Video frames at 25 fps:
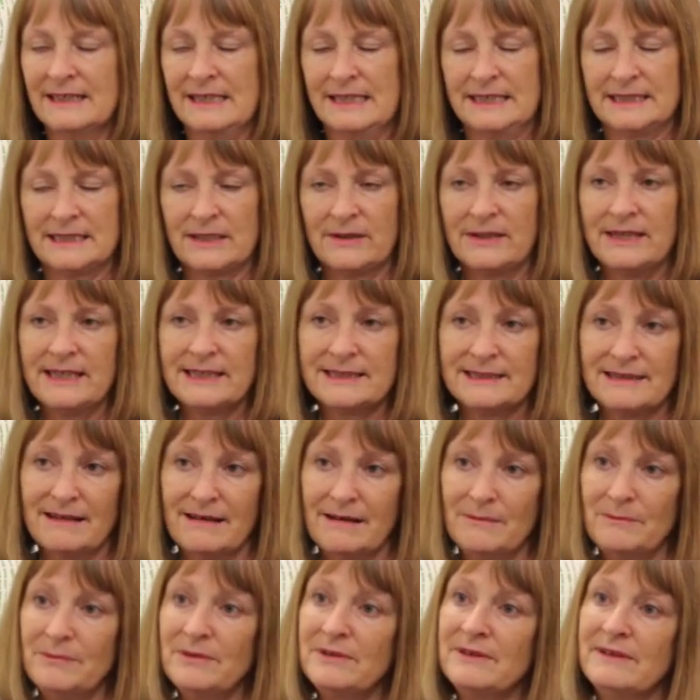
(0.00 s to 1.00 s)
So an
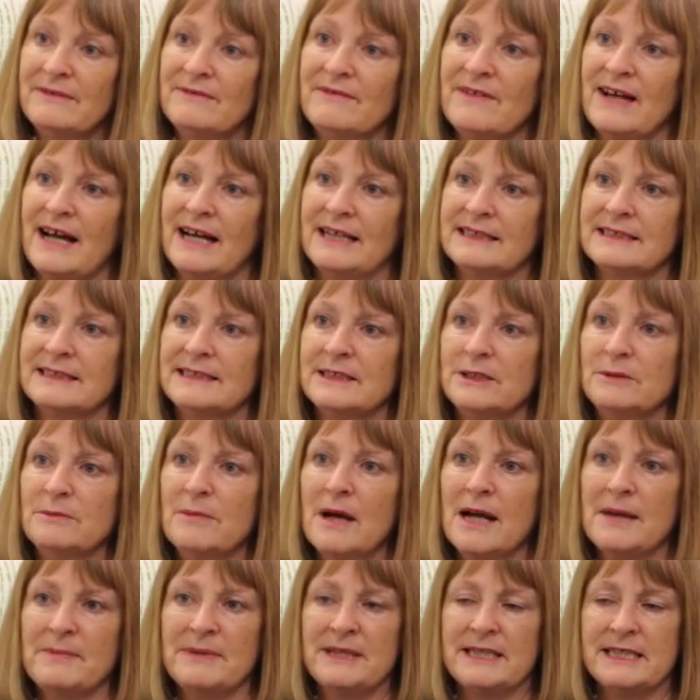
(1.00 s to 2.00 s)
example of that is you
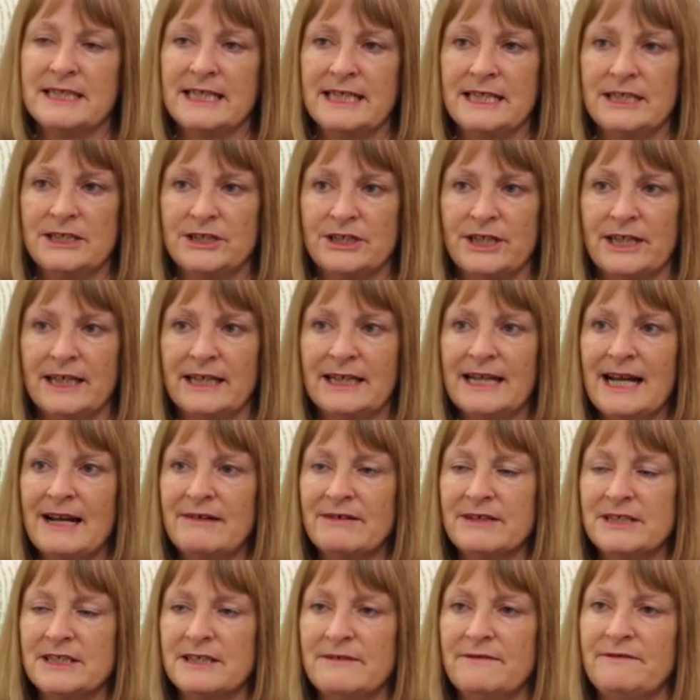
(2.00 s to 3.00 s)
might be teaching
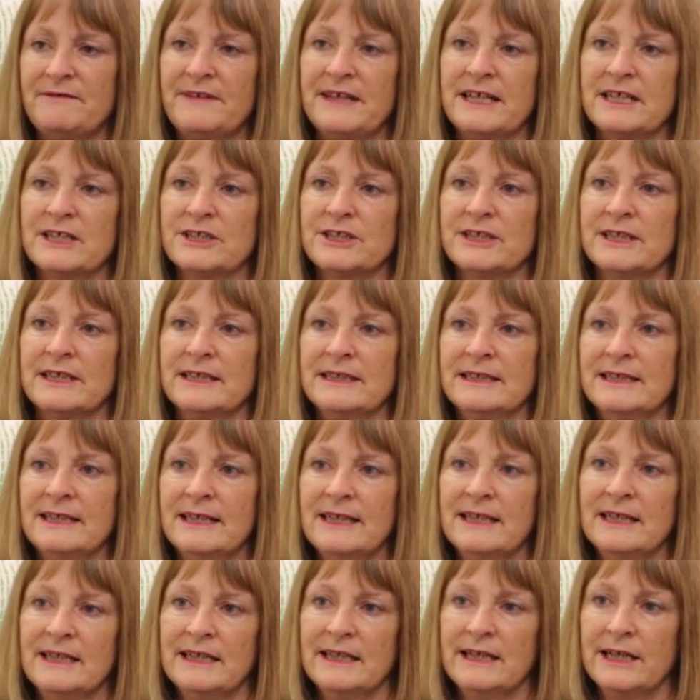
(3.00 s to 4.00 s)
narrative fiction,
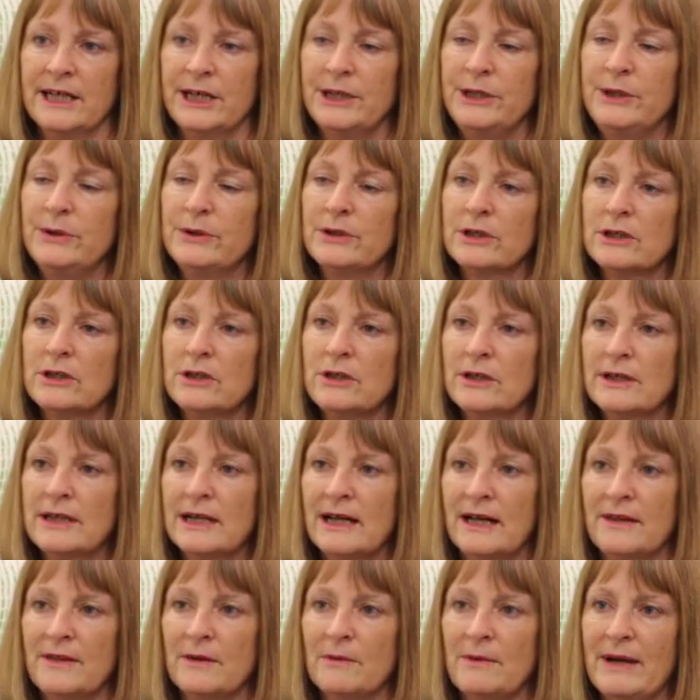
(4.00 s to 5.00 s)
and you could
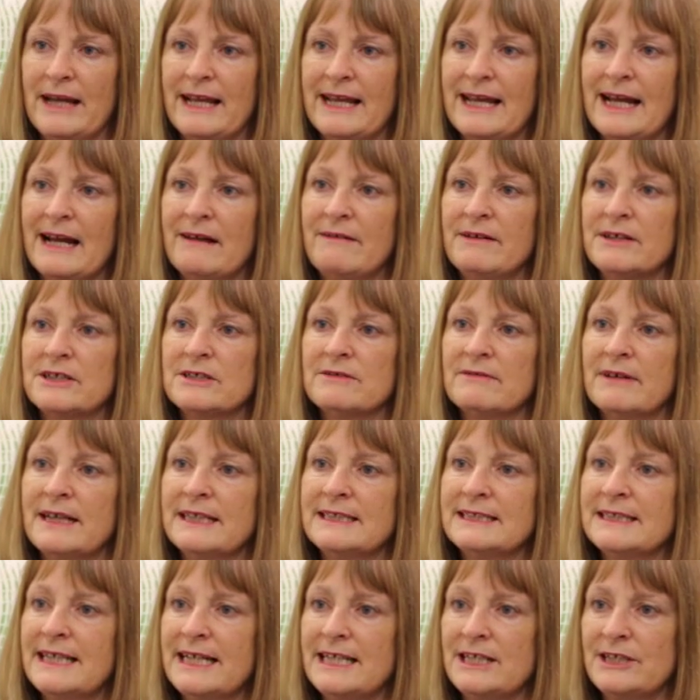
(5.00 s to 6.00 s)
look at the way
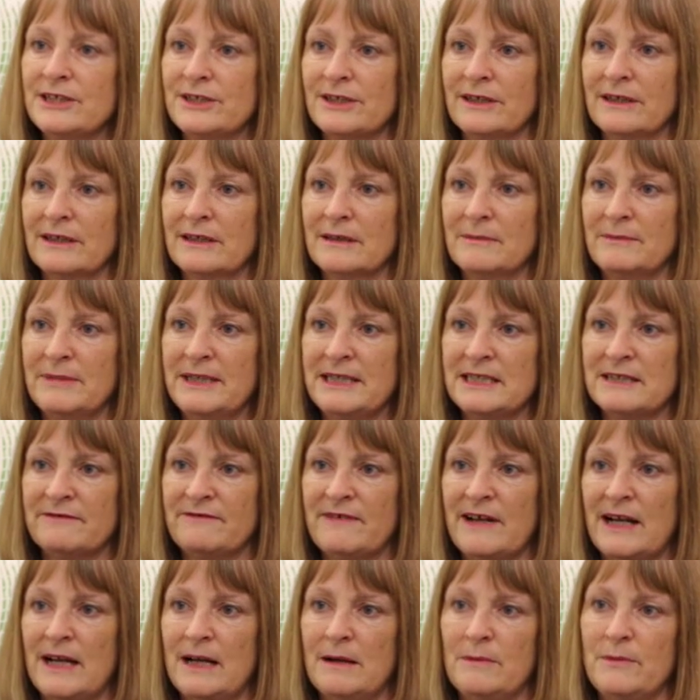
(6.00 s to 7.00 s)
characterisation can be
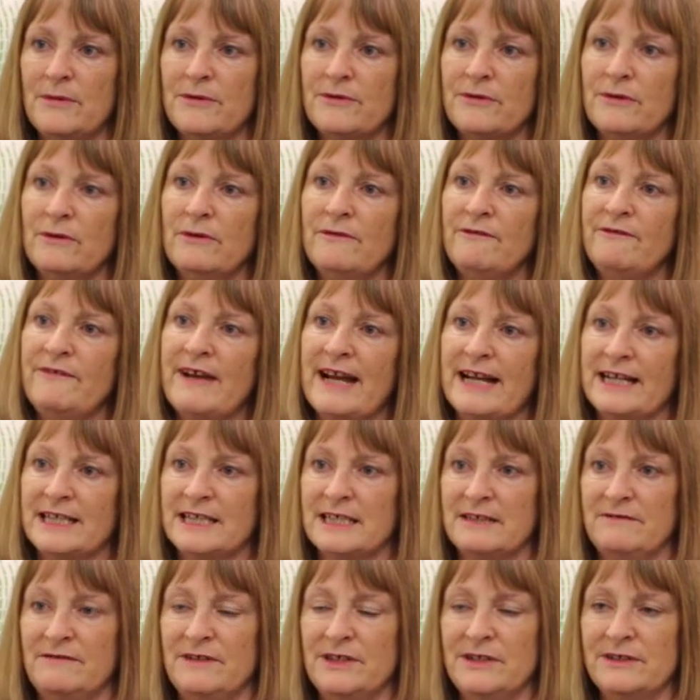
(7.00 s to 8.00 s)
developed through
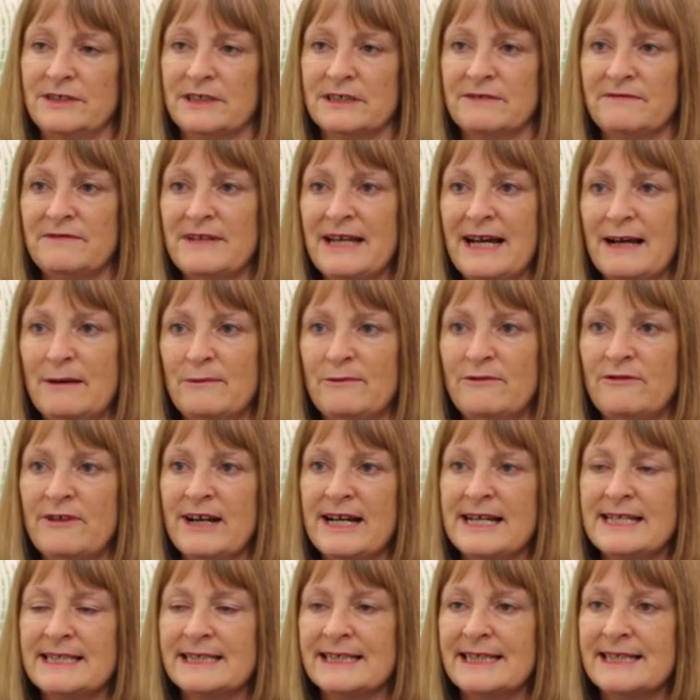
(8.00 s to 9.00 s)
effective use of noun
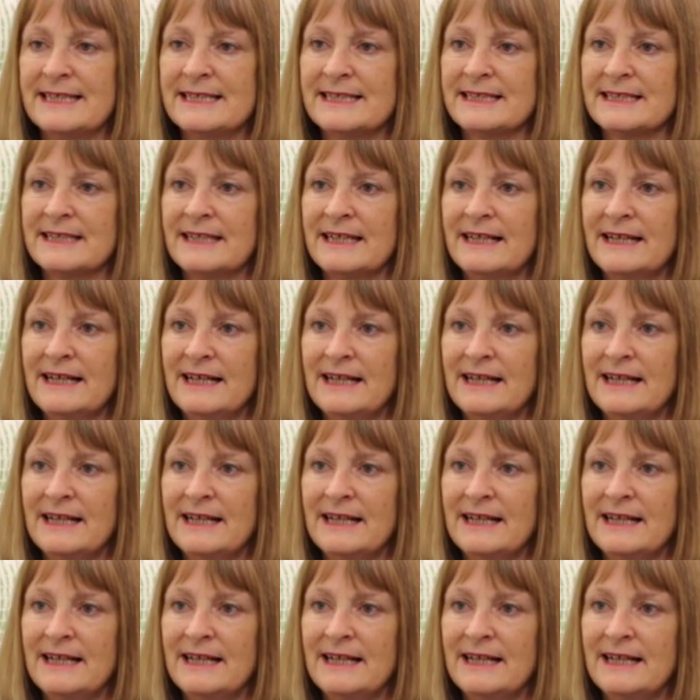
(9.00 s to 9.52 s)
phrases.